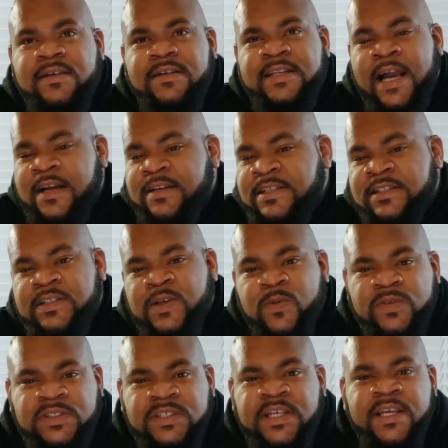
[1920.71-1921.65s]
Y'all just
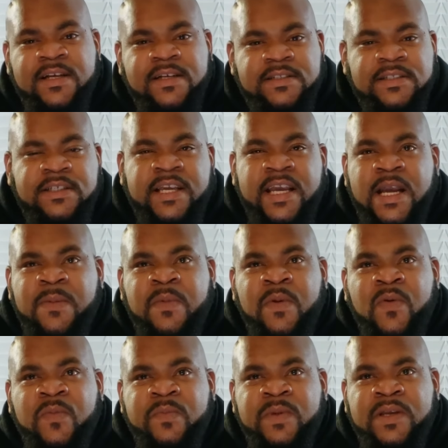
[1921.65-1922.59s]
don't see it because the
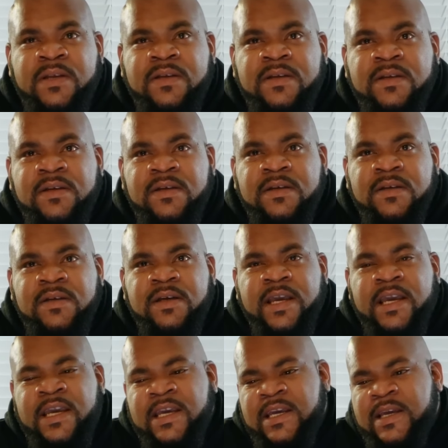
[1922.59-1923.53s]
camera on me.
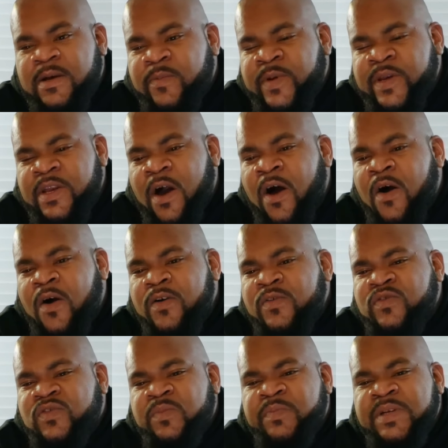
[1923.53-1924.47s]
And we all
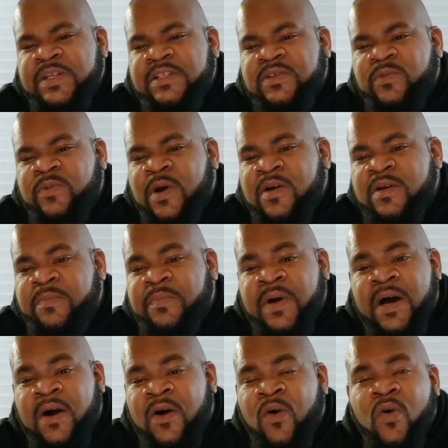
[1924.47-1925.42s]
used to be surrounded
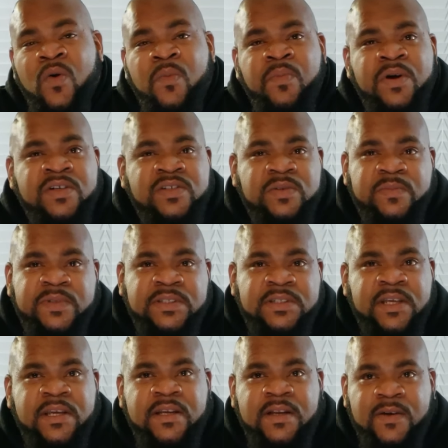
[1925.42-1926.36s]
by a whole bunch of
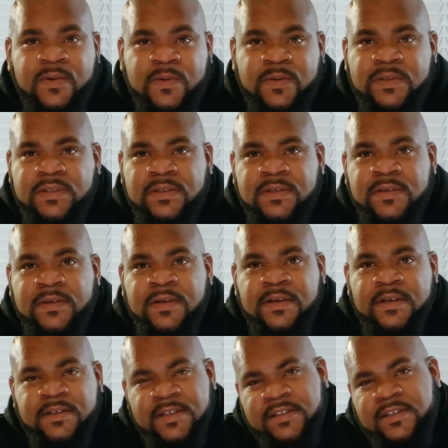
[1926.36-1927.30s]
mosquitoes.
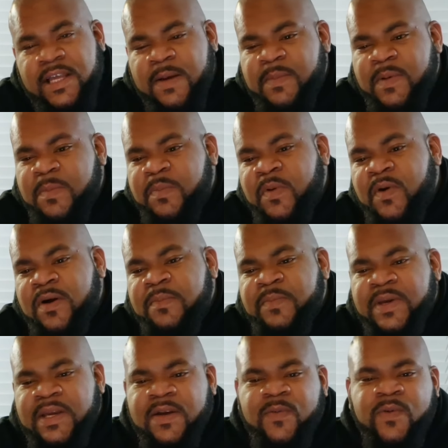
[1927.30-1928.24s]
Just like my boy
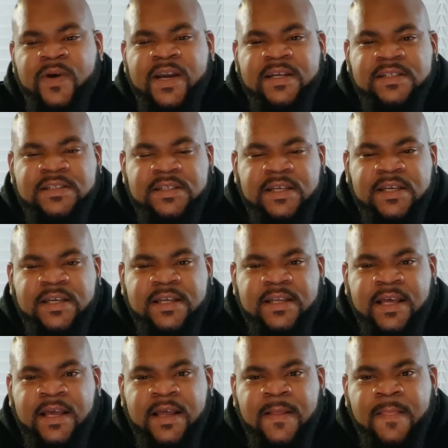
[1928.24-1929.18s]
Ben Rex said,
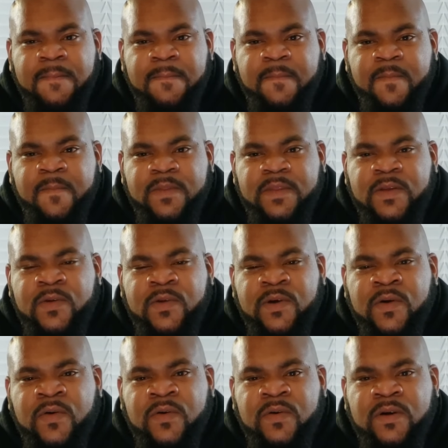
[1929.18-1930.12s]
like, you
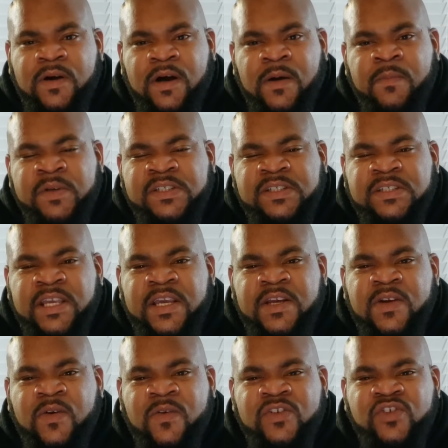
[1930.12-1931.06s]
know, a
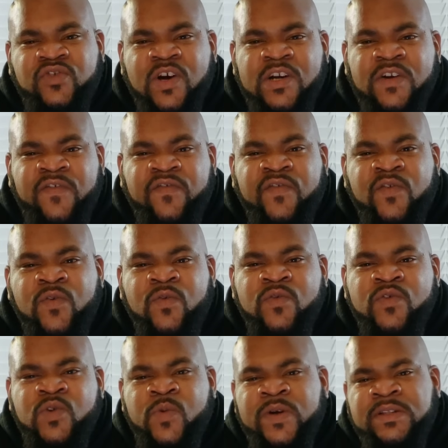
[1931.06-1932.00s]
mosquito would try to
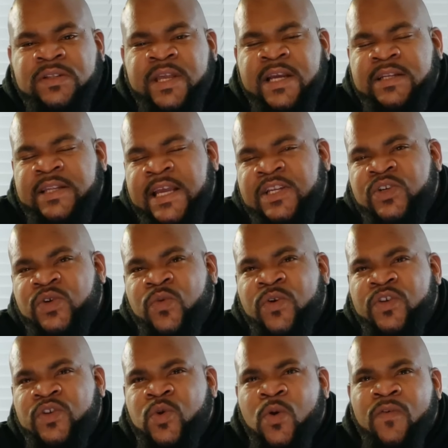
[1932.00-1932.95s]
fool you and think they
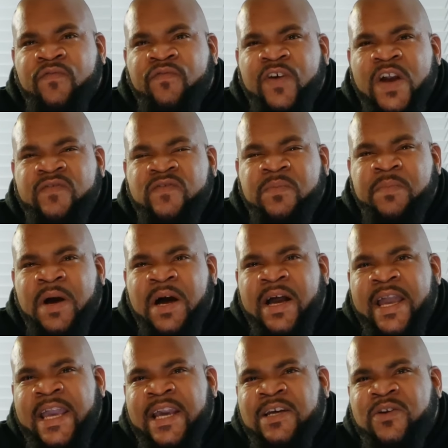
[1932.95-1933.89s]
doing you a favor by
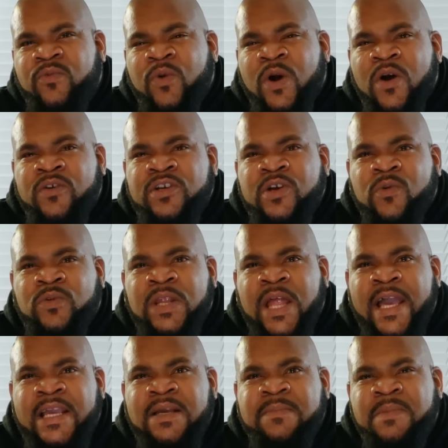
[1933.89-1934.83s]
hanging around your
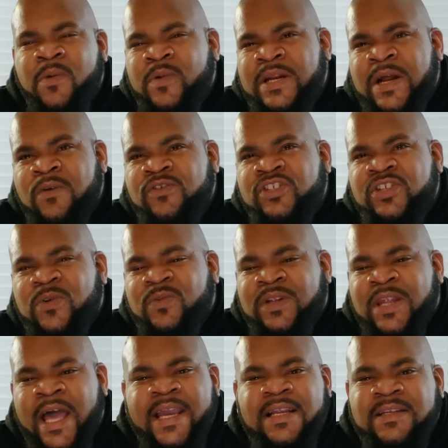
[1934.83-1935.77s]
light, but without your
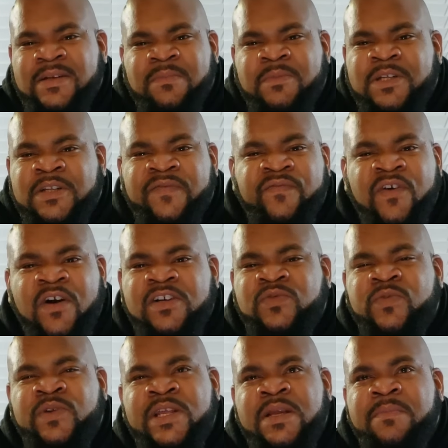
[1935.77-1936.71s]
light, them
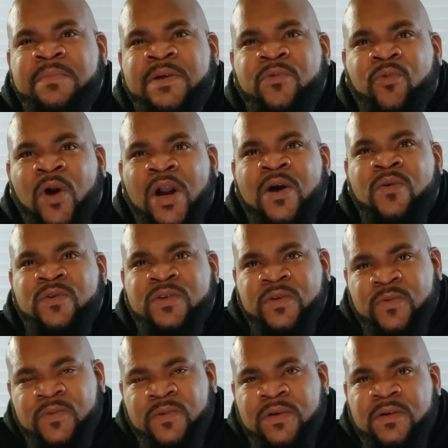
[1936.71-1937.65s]
motherfuckers wouldn't even be around
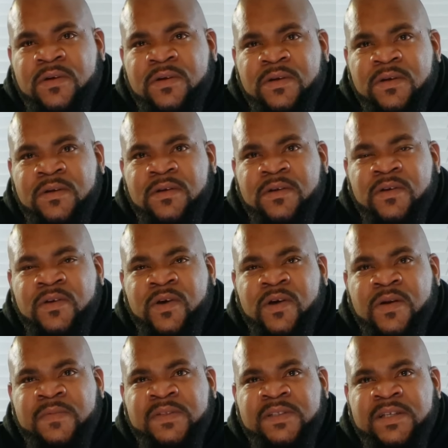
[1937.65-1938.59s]
you. You know
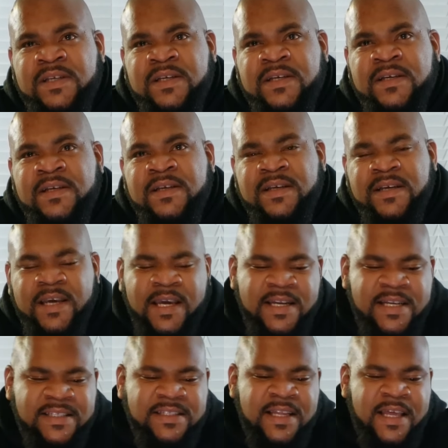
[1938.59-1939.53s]
what I'm saying?
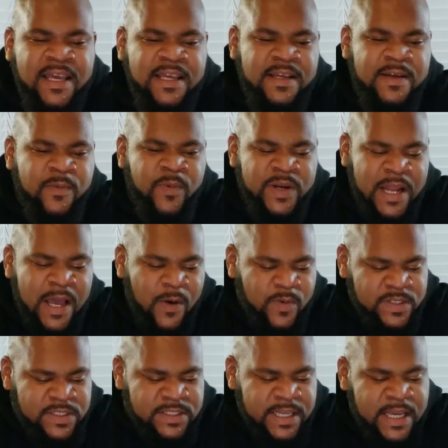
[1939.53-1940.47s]
And it's like, when I
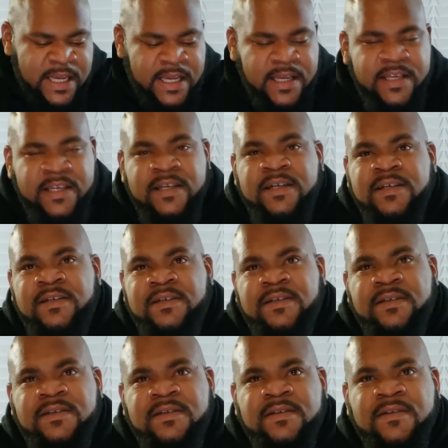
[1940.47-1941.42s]
was down here,
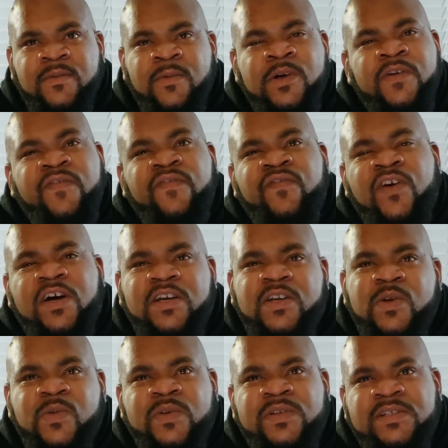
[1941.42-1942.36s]
where the
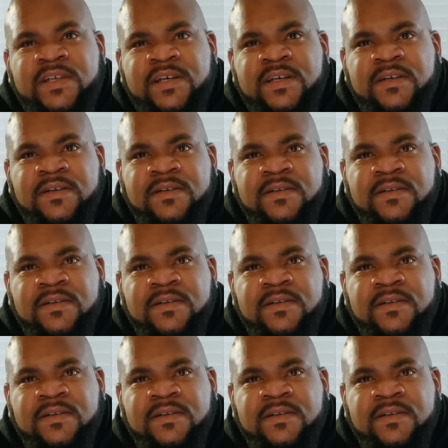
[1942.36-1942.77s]
fuck you was at?